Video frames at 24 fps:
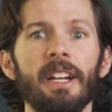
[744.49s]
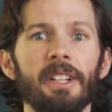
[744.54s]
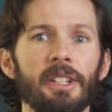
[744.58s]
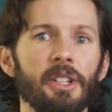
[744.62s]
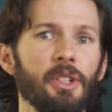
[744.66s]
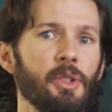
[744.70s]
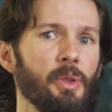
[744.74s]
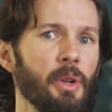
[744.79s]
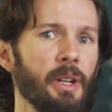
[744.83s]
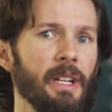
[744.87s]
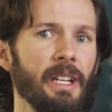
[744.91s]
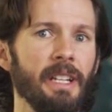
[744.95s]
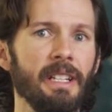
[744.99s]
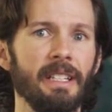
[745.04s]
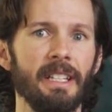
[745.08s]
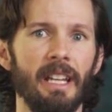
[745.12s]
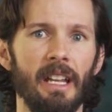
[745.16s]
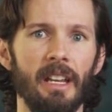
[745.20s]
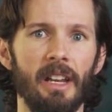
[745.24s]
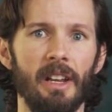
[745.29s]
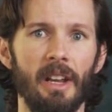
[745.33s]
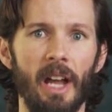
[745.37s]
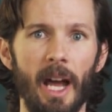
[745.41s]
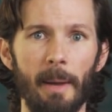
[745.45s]
to treating
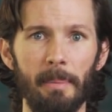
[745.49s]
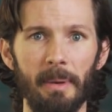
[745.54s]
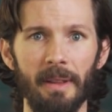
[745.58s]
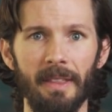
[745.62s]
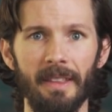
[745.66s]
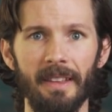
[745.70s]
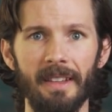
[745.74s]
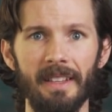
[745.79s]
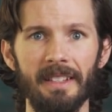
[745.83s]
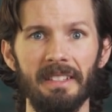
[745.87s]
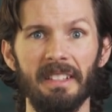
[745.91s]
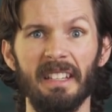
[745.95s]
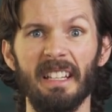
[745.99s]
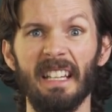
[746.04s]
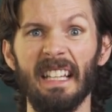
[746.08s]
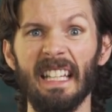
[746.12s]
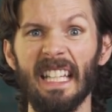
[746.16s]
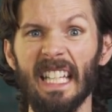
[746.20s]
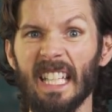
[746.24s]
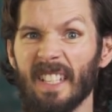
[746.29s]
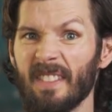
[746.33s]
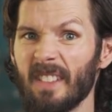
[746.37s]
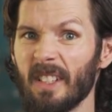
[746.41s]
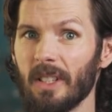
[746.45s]
tendinopathies and
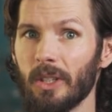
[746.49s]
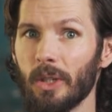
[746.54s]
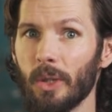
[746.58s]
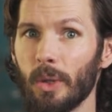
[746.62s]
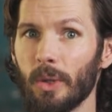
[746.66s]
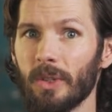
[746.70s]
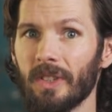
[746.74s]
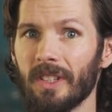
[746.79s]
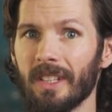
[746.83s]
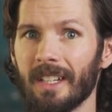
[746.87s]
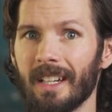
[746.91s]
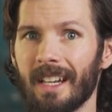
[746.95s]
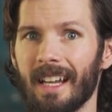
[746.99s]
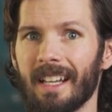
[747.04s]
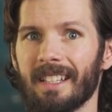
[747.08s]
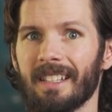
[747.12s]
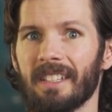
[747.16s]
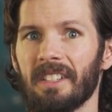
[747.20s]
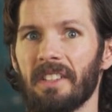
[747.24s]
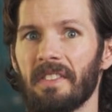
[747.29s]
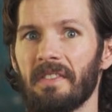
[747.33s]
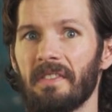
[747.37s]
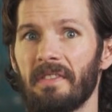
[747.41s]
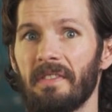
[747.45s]
even using it as
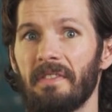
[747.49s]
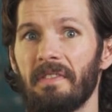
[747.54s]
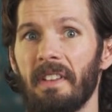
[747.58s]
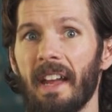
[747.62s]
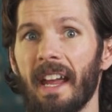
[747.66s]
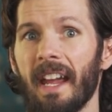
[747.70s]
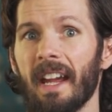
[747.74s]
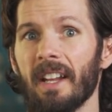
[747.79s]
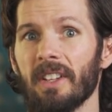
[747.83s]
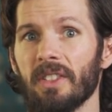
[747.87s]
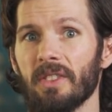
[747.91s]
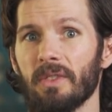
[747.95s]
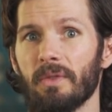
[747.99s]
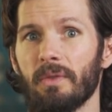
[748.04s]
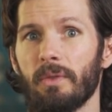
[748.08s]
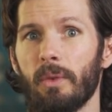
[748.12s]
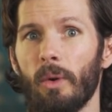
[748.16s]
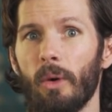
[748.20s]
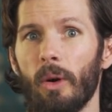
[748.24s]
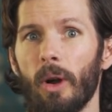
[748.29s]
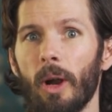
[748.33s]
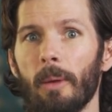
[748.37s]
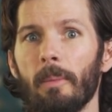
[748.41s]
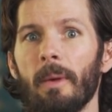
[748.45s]
an advanced
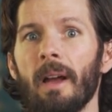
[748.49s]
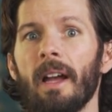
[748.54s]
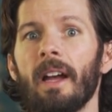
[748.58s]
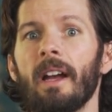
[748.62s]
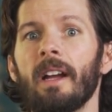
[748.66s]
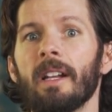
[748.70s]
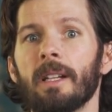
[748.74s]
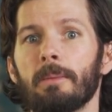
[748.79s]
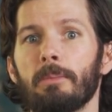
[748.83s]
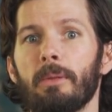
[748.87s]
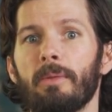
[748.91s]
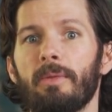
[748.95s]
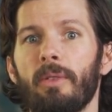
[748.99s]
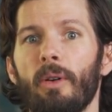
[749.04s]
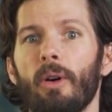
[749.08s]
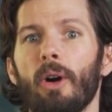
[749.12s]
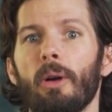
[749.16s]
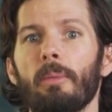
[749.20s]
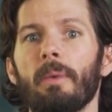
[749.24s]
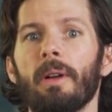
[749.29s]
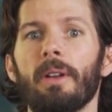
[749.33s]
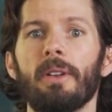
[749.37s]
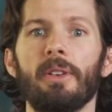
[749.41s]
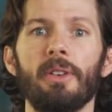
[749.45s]
form to
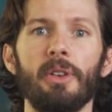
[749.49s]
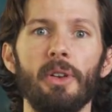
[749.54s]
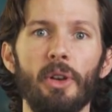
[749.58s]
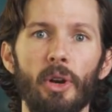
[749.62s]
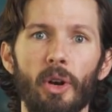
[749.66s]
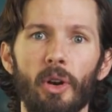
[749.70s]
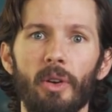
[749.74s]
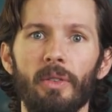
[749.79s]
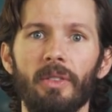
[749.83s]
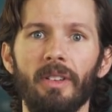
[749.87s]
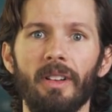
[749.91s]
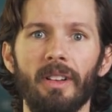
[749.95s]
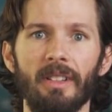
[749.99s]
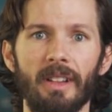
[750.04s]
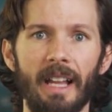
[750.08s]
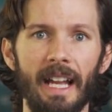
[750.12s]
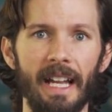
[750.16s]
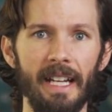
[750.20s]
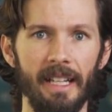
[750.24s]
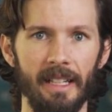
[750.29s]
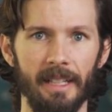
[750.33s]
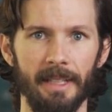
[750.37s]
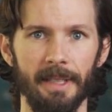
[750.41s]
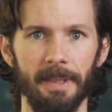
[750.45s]
perform nerve
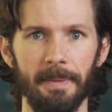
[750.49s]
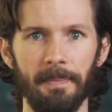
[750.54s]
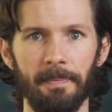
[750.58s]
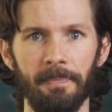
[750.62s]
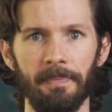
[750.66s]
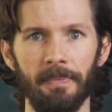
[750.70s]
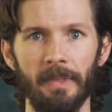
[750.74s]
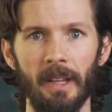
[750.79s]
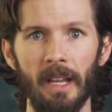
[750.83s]
gliding.